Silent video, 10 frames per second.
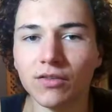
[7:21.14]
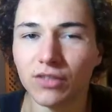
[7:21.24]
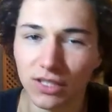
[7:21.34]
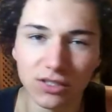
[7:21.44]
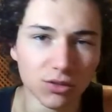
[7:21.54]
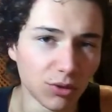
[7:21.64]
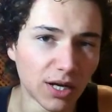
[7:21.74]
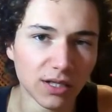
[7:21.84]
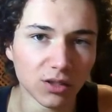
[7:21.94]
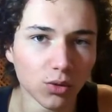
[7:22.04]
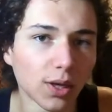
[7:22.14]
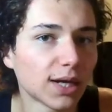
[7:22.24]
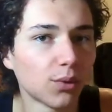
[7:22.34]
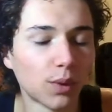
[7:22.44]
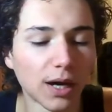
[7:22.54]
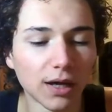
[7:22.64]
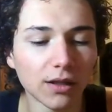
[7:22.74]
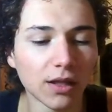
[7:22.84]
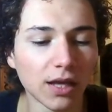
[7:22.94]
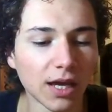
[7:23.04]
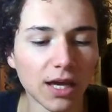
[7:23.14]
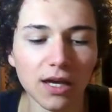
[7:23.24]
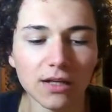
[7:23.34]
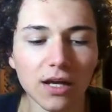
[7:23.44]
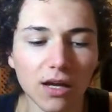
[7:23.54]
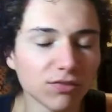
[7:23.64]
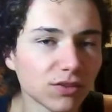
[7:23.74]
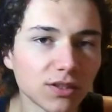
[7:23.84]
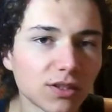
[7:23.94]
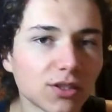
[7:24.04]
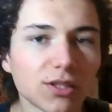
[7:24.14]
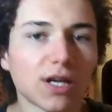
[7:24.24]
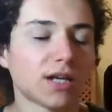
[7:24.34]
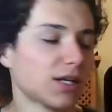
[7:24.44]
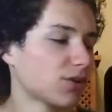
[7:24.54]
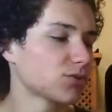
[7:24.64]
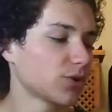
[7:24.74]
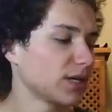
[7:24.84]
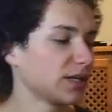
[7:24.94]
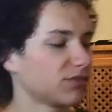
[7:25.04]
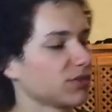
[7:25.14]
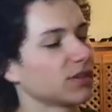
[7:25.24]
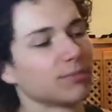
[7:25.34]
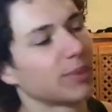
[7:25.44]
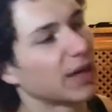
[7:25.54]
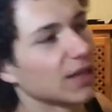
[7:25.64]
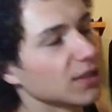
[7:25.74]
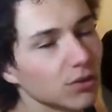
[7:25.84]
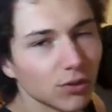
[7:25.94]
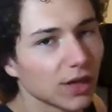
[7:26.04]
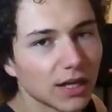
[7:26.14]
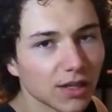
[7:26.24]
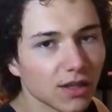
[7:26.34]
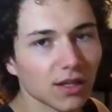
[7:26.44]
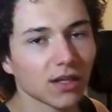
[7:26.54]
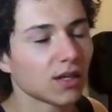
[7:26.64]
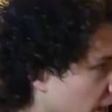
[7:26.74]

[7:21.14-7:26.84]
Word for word: first run in quite a while and I feel good. I don't really feel pain or anything.